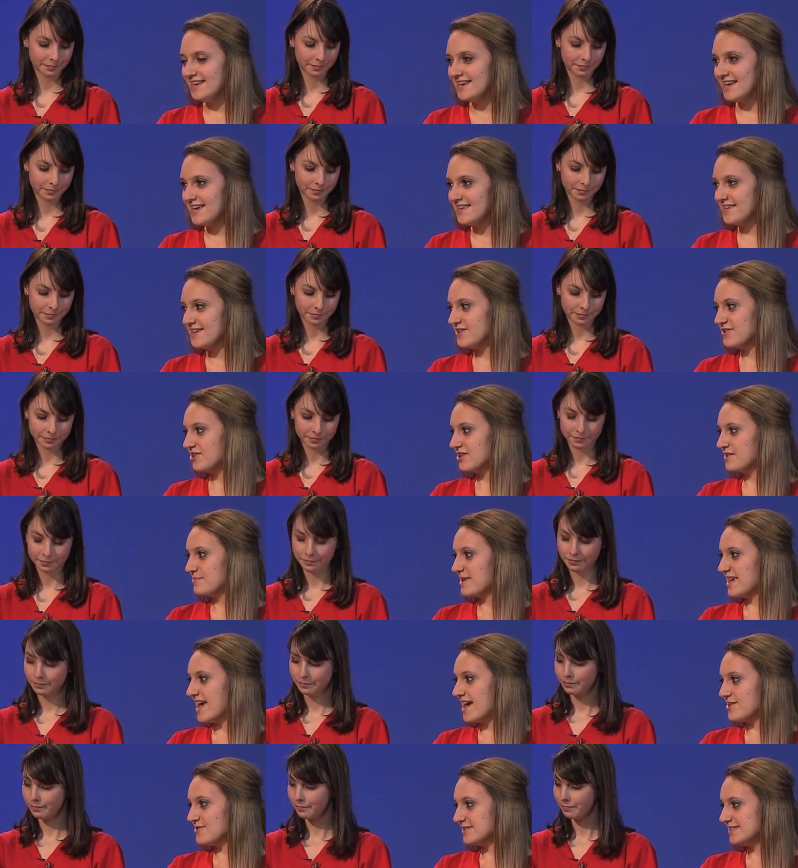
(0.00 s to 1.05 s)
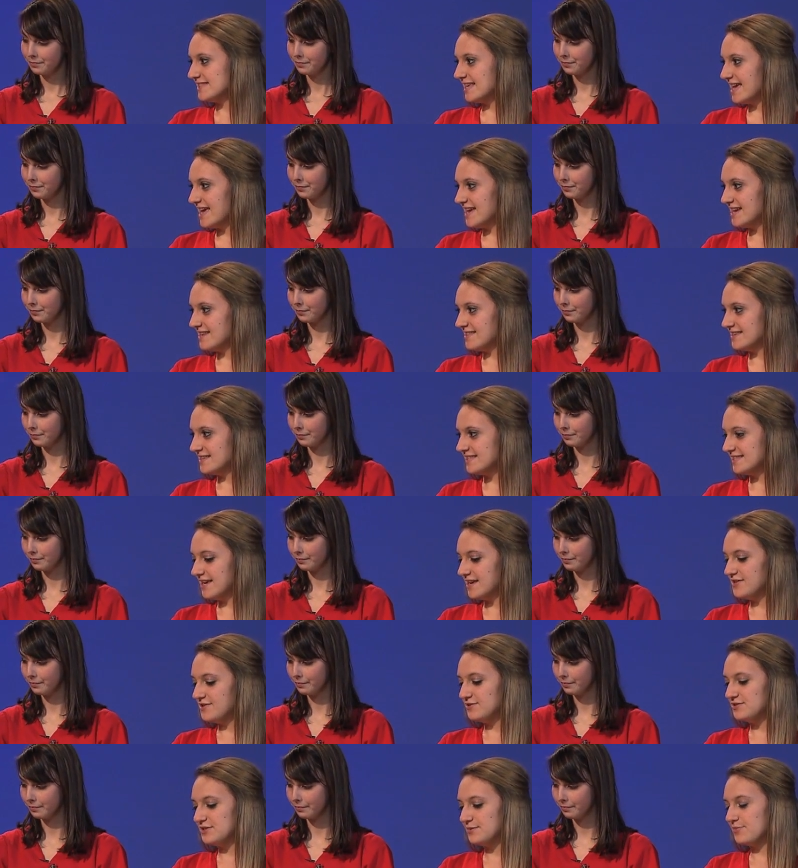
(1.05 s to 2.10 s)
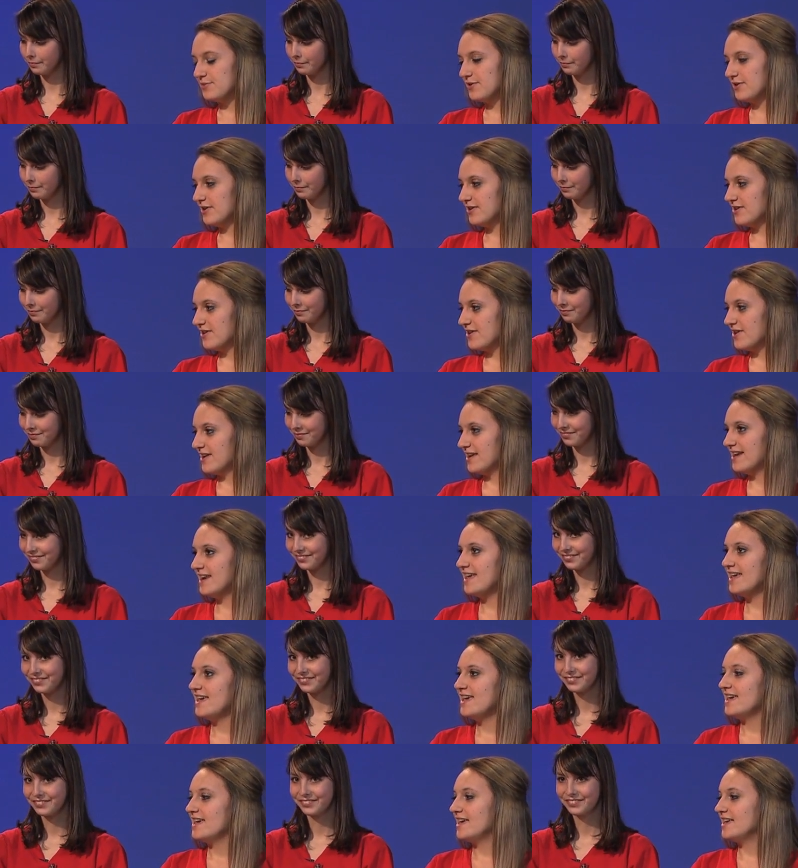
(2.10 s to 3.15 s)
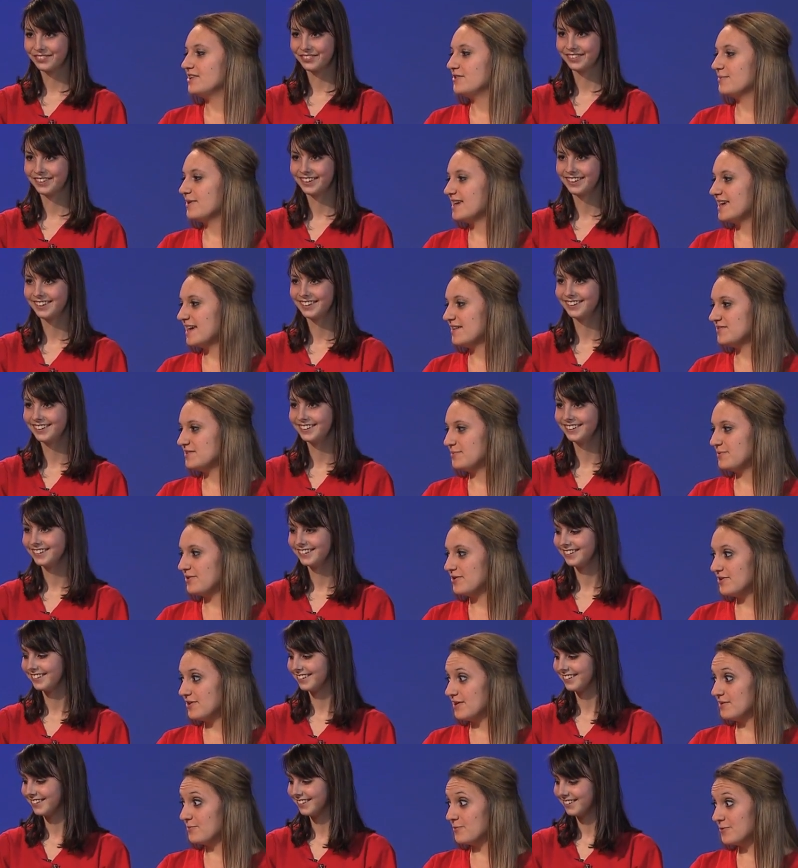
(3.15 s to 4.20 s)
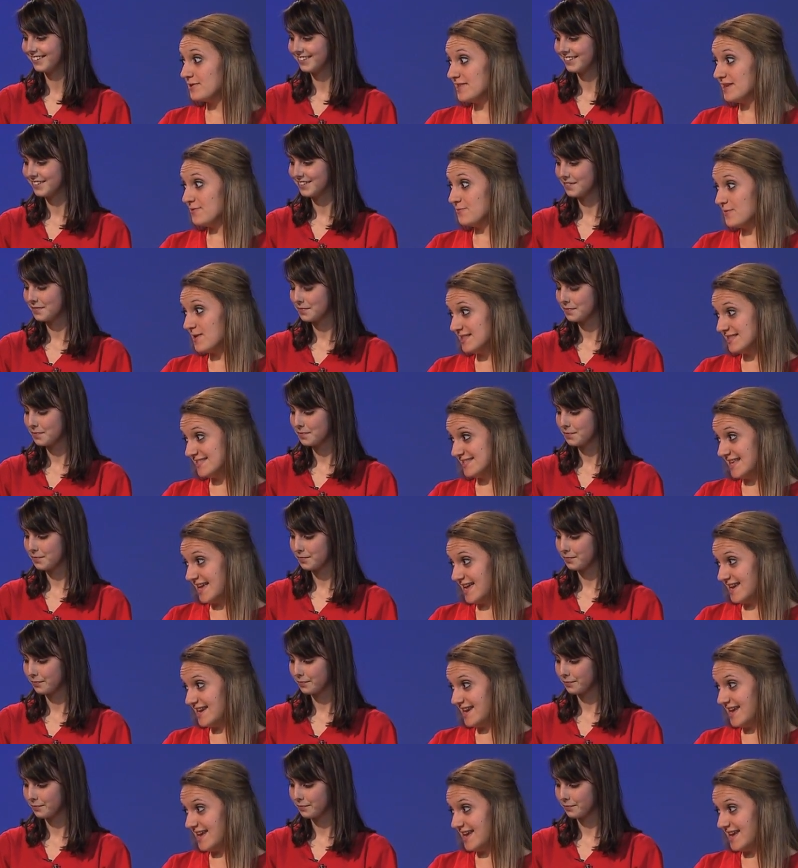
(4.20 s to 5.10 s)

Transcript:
Speaker 1: day that you're going to be outside in the sun, you should put it on. Okay. And you might have to put it on more than once that